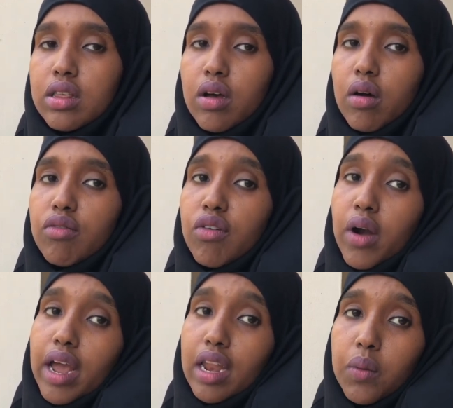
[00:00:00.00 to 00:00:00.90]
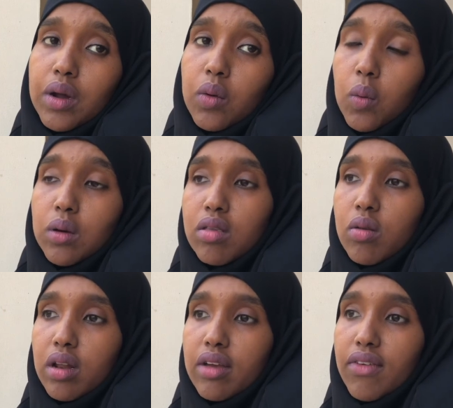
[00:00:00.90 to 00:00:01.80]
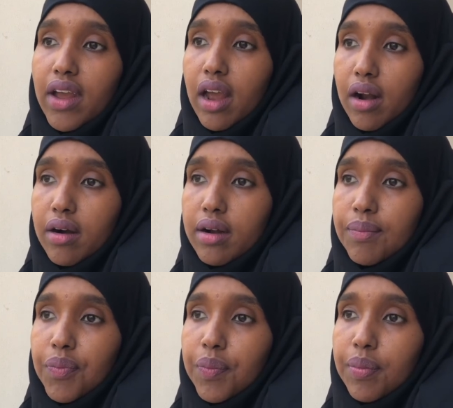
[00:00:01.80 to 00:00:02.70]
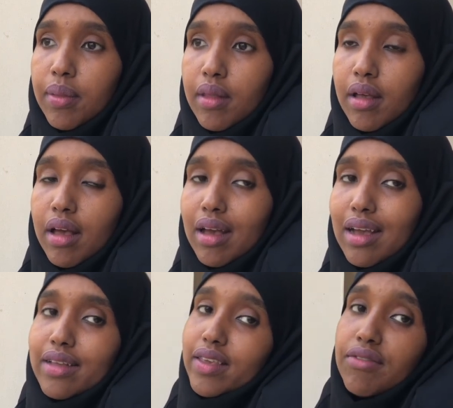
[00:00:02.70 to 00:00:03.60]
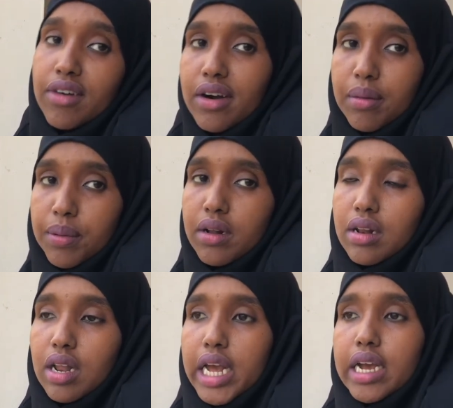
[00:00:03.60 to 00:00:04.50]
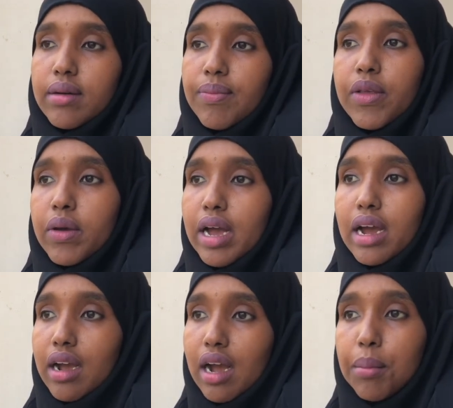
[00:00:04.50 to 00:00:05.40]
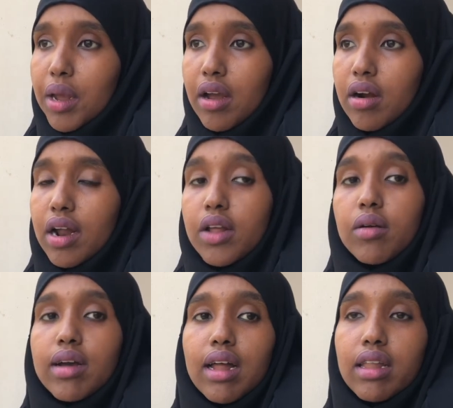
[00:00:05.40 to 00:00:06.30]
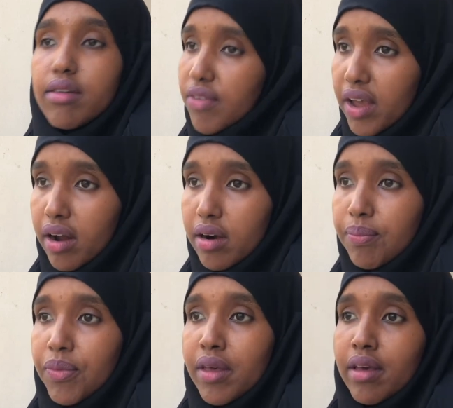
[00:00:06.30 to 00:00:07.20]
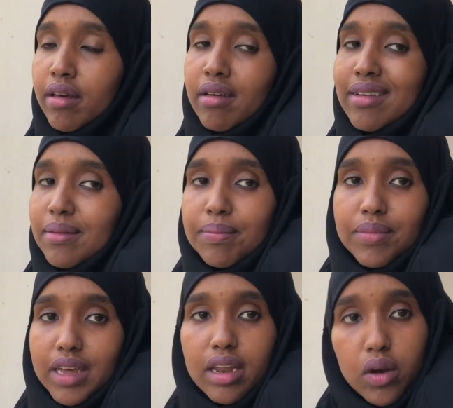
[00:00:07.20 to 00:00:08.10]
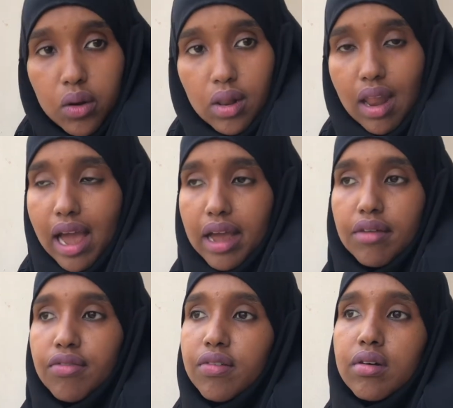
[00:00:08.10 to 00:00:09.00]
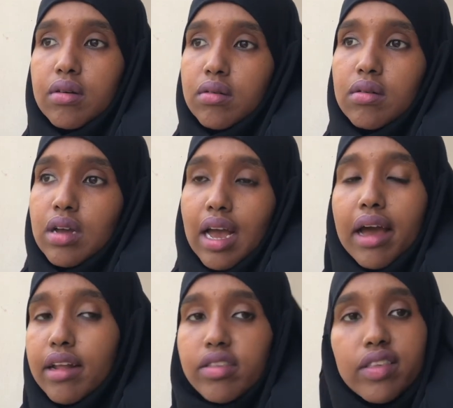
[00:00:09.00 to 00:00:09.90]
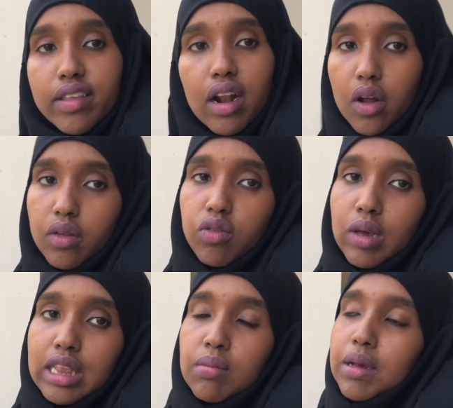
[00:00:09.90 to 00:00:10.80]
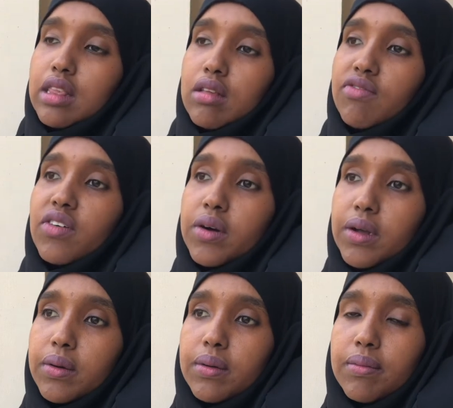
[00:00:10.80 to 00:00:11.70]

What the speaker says: So for anyone who wants to live here, it's affordable. Like you can come here and you can live here in a good life, and it's still not too expensive for you,